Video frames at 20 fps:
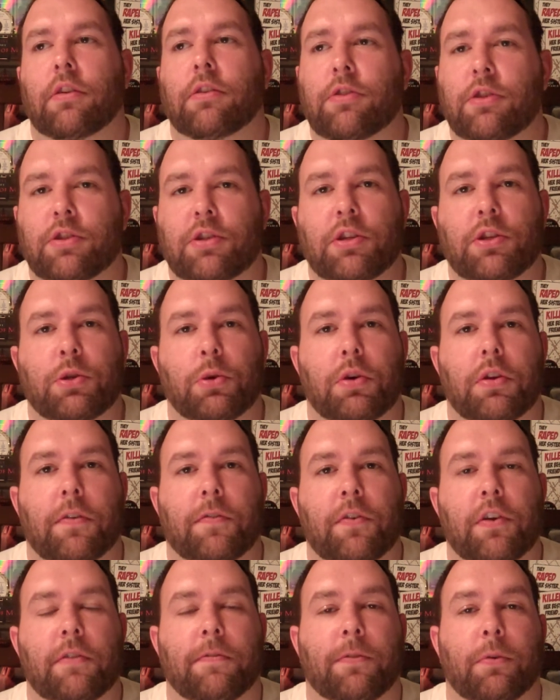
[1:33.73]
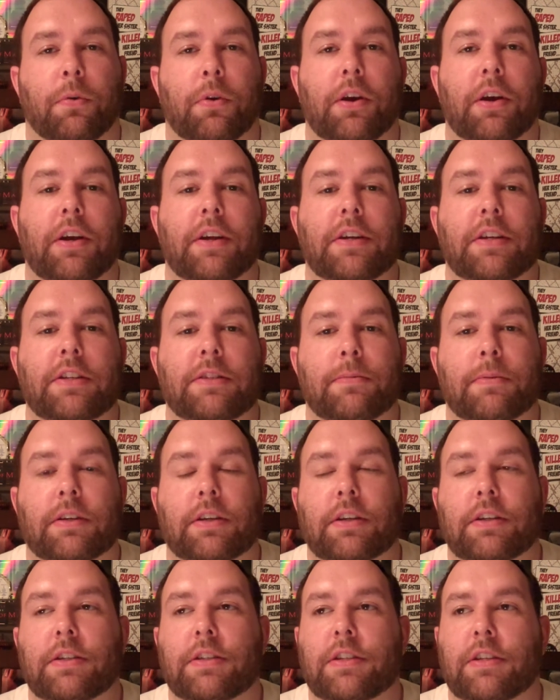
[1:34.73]
just enjoy the film for what it is,
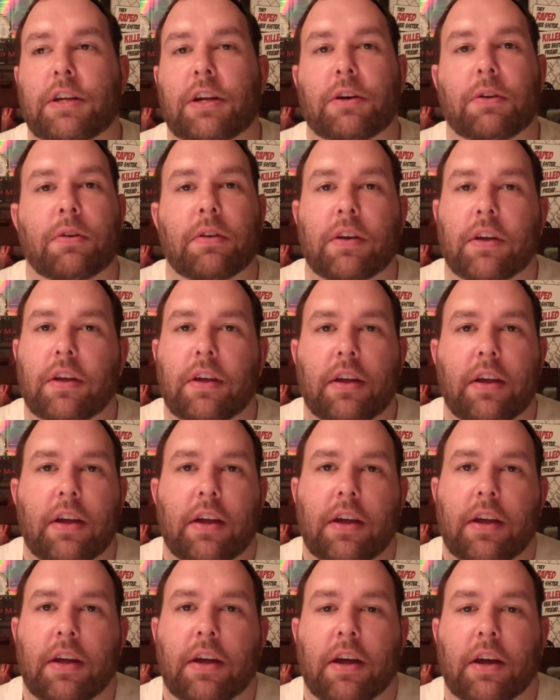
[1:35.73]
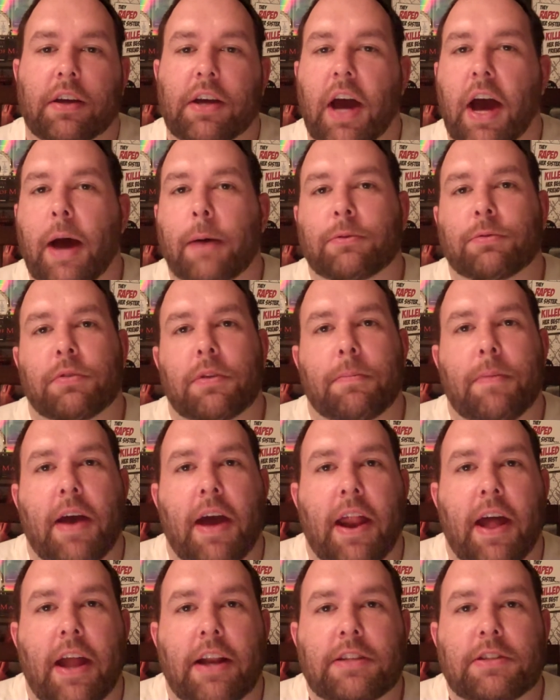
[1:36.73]
because you know, cops with a
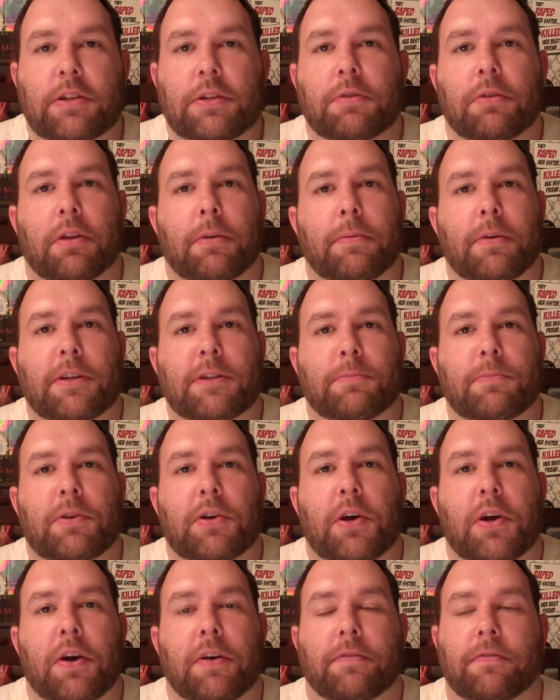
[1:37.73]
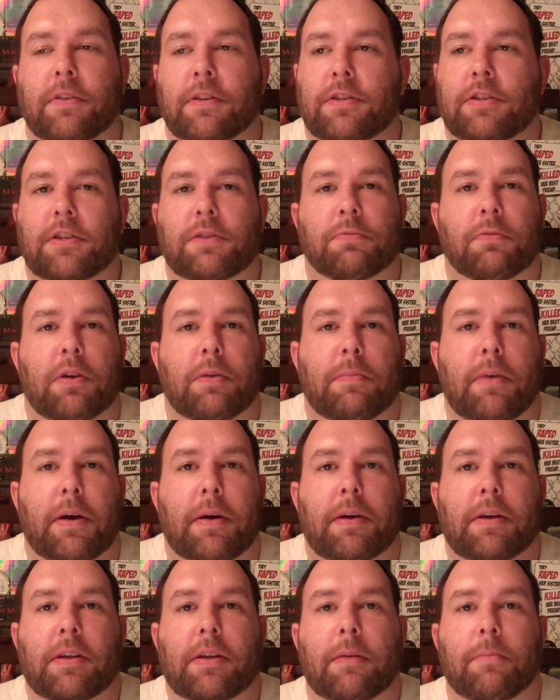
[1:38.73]
bad attitude really pissed me off. It's just one of
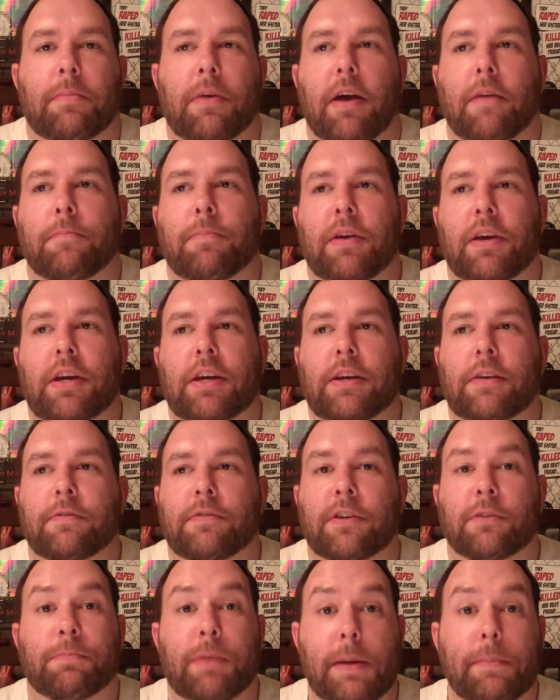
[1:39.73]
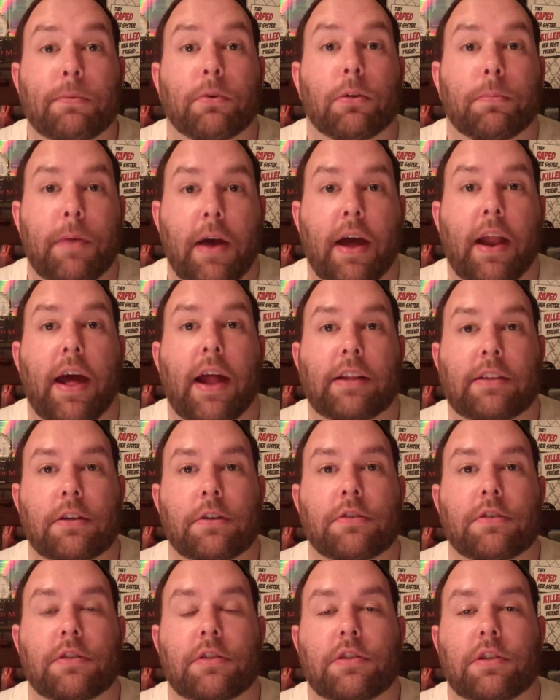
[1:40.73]
my pet peeves, just people with bad
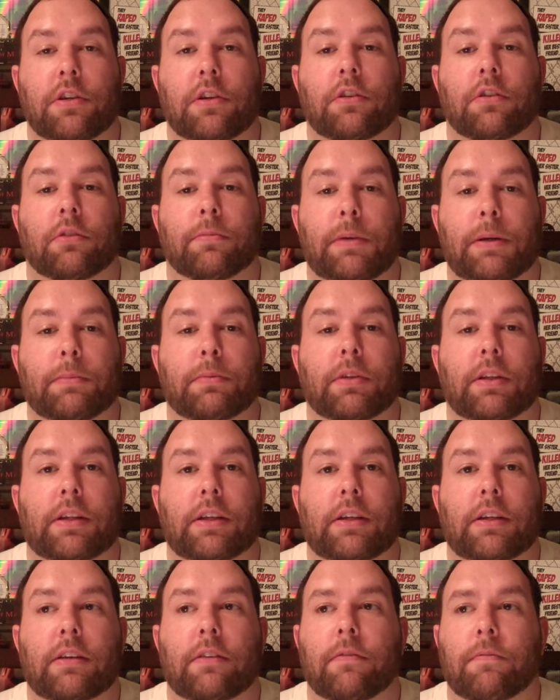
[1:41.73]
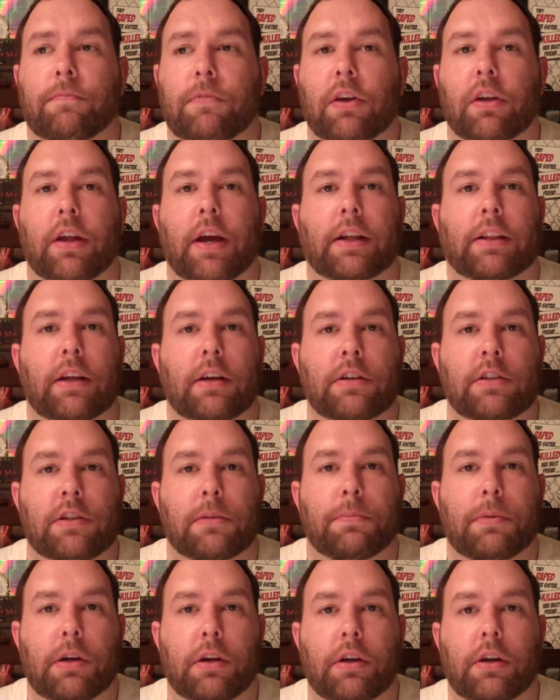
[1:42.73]
attitudes in general, people that feel like they're
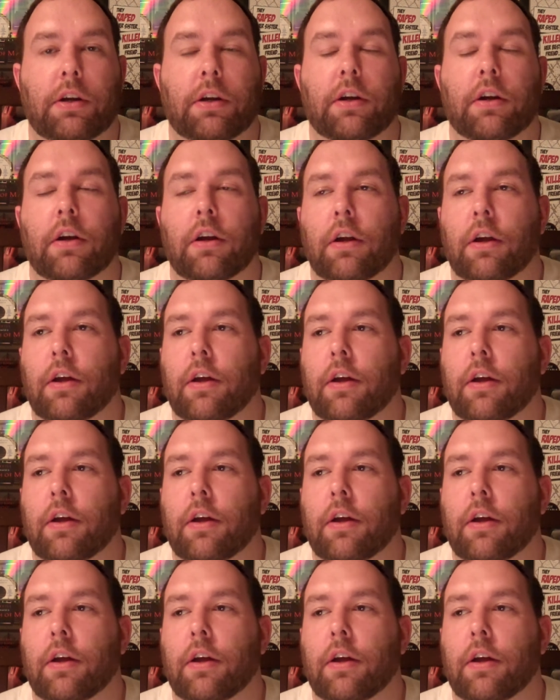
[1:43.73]
superior.